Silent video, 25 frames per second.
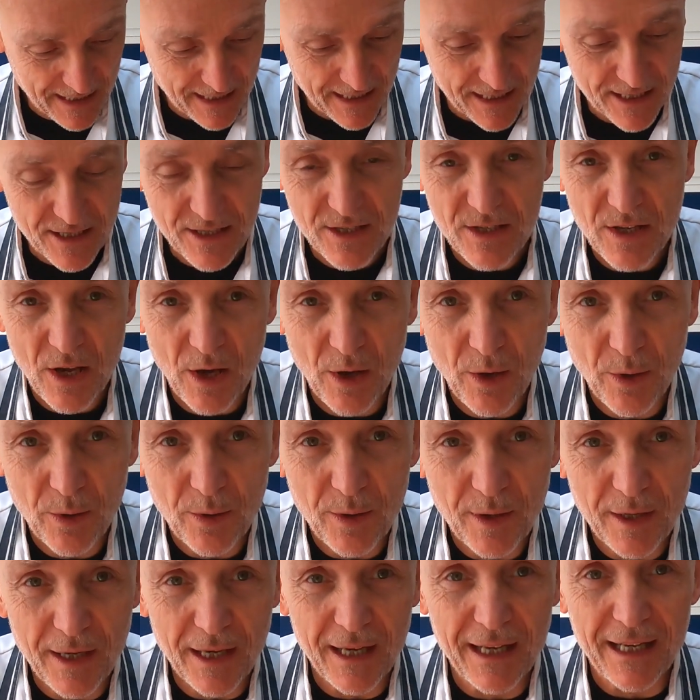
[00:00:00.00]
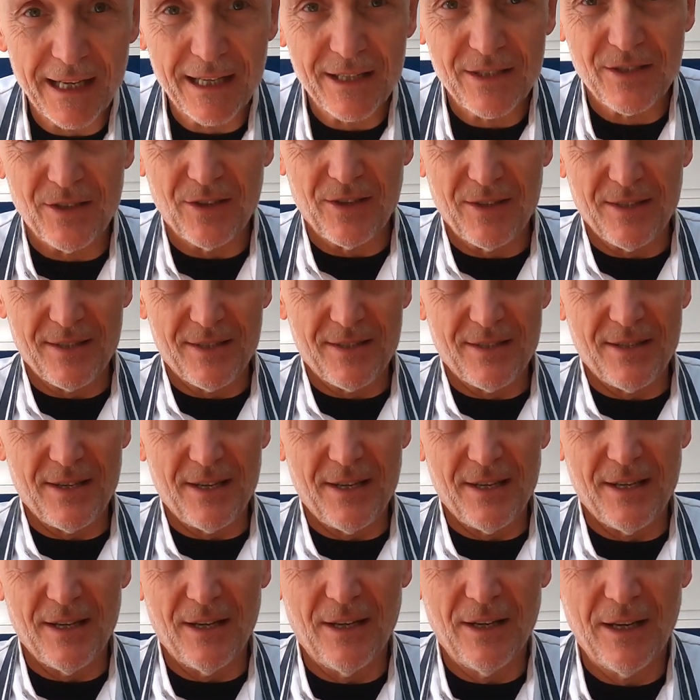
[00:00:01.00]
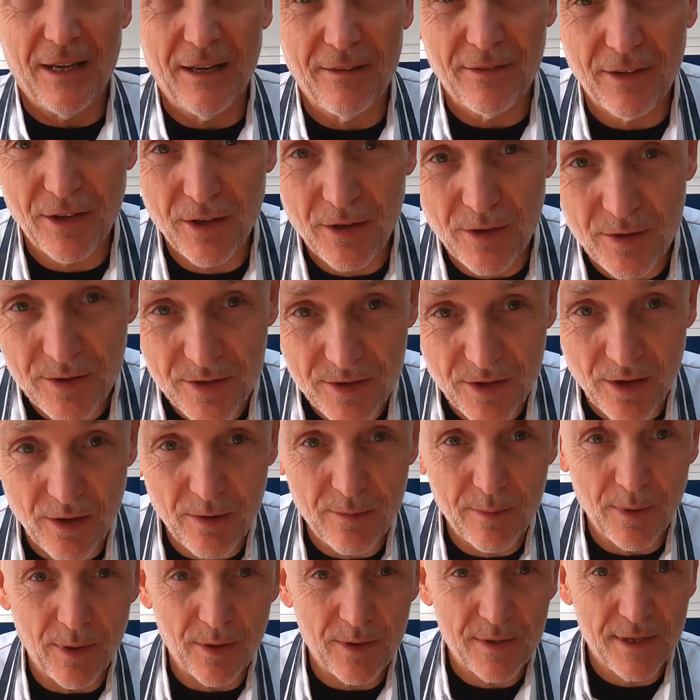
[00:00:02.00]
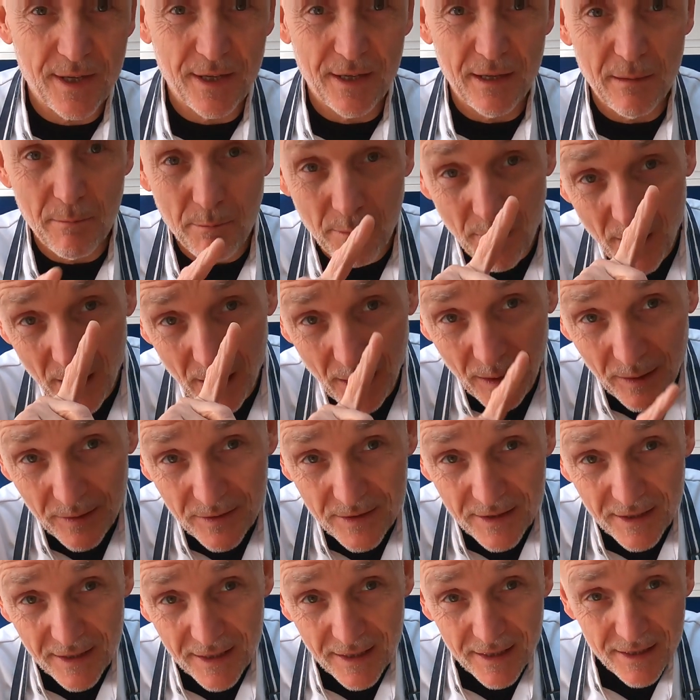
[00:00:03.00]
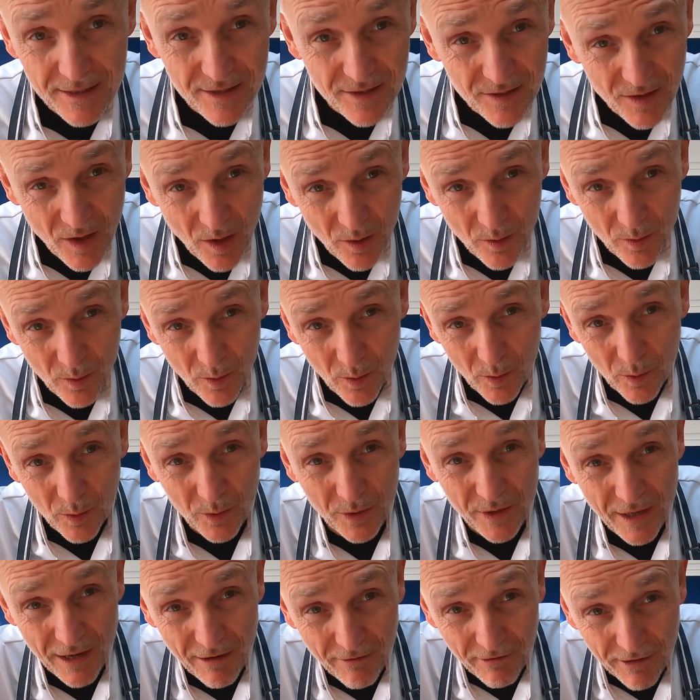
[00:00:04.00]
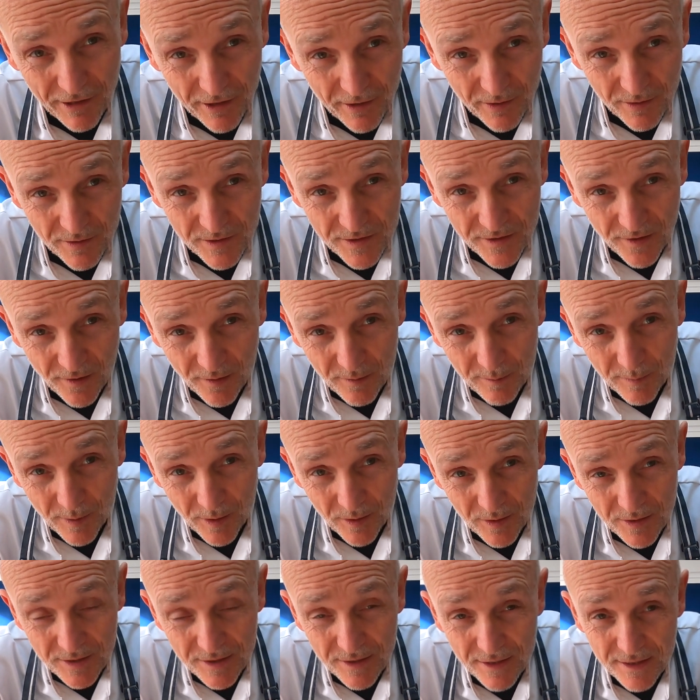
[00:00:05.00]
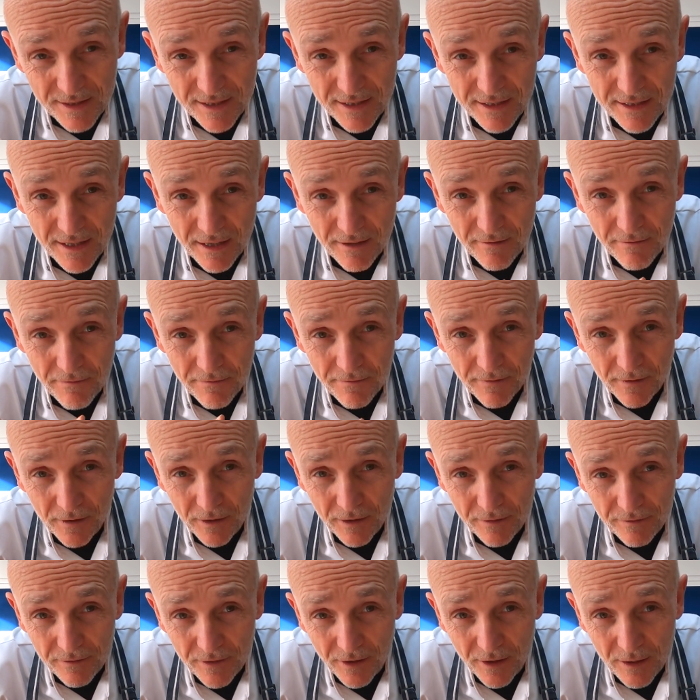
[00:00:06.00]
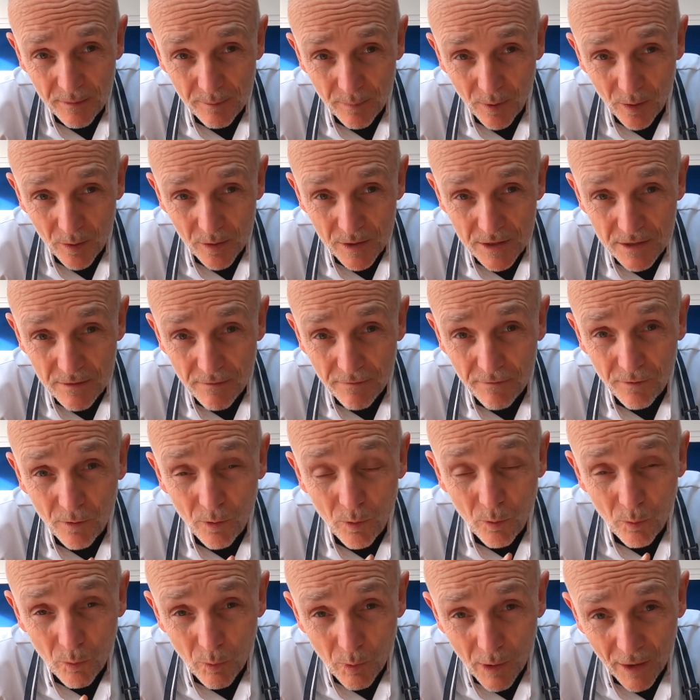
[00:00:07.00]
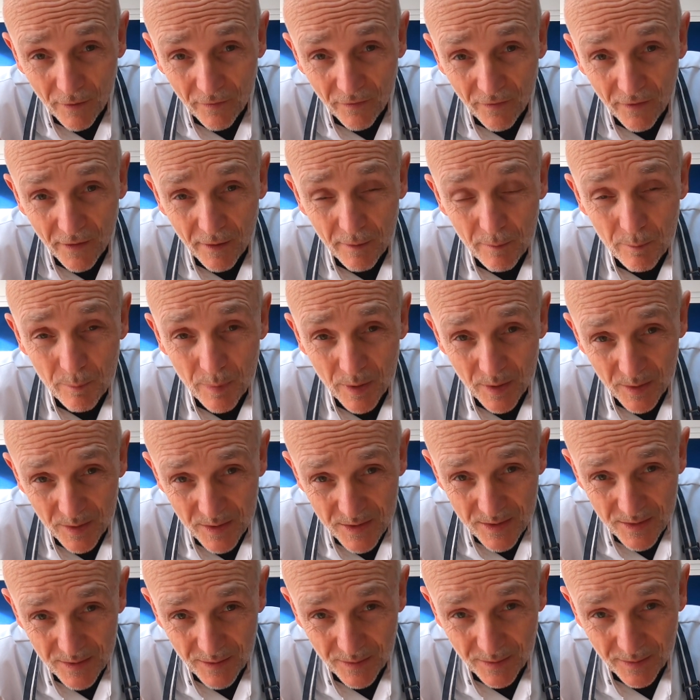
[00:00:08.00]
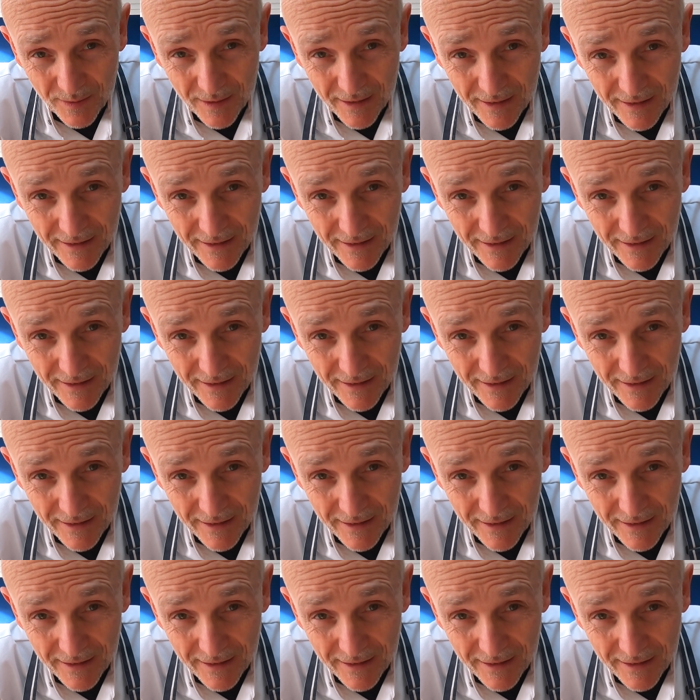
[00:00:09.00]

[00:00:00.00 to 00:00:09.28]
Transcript: So, as you can see, I have a Gousto box here, but it's no ordinary Gousto box. This is a 5-day box for one person.